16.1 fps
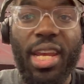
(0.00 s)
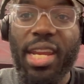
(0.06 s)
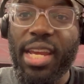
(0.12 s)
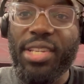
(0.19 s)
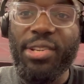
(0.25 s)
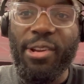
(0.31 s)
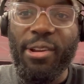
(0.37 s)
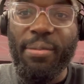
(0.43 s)

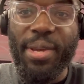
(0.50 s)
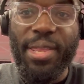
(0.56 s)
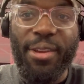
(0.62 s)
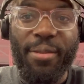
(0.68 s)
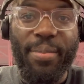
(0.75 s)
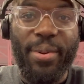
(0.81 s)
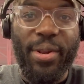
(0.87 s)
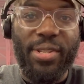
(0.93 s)
Next year I'll be there
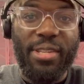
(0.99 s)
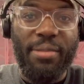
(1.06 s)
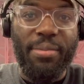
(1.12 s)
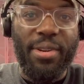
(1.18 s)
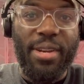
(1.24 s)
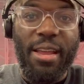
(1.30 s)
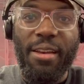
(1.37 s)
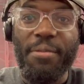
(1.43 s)
in person,
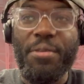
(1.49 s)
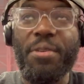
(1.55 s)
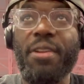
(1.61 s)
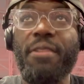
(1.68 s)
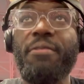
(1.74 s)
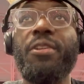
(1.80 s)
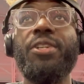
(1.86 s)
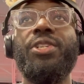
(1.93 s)
but now I'm doing
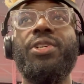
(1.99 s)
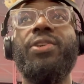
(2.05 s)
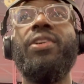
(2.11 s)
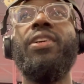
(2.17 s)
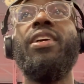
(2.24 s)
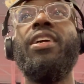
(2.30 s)
it virtual.